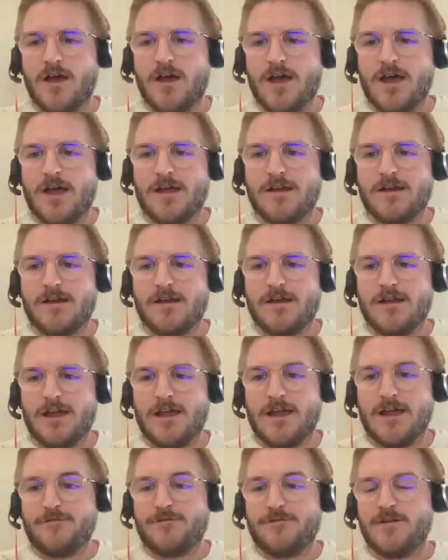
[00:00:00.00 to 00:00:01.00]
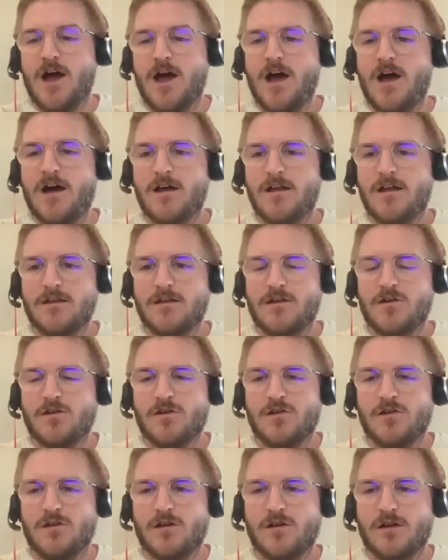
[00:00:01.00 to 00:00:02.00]
And if not,
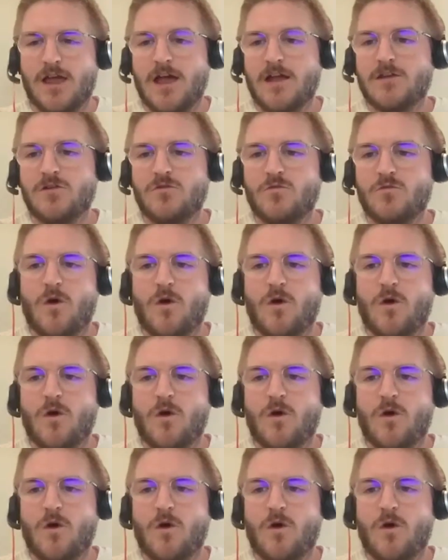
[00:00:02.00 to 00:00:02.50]
you